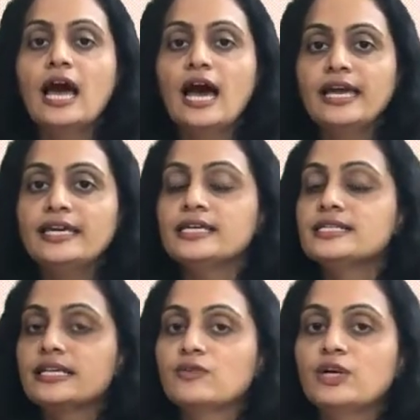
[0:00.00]
I
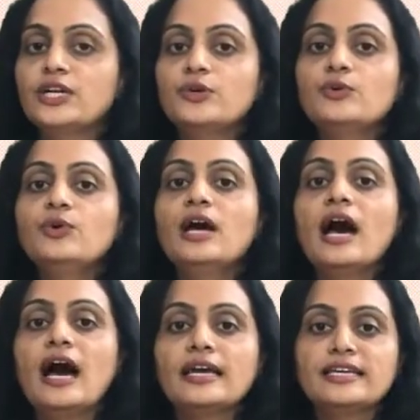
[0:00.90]
is equal
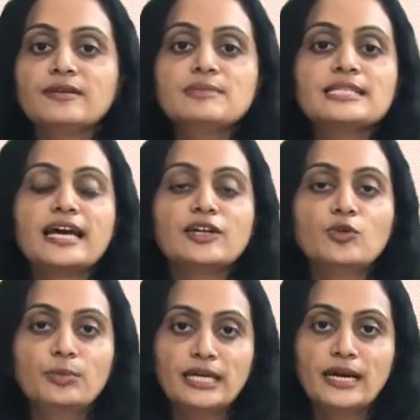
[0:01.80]
to Im sin
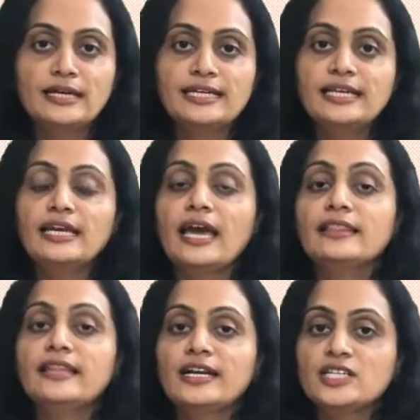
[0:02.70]
omega t,
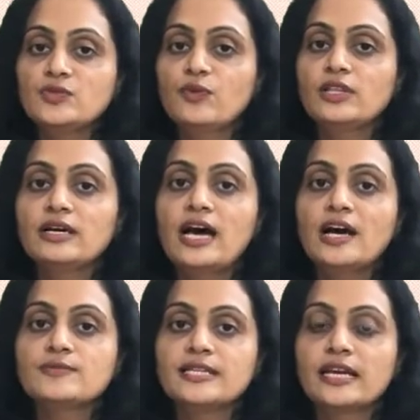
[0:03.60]
and that is for the
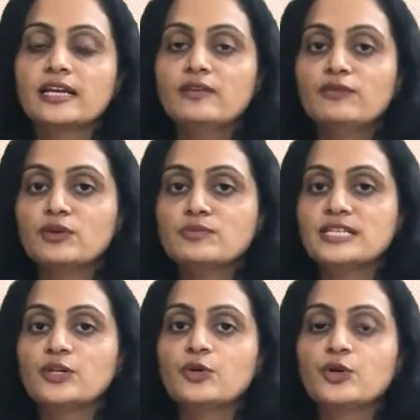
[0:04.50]
half cycle from
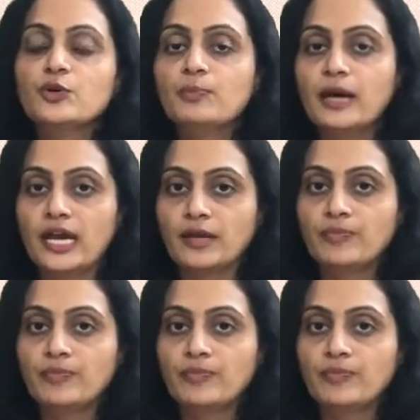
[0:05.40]
0 to pi.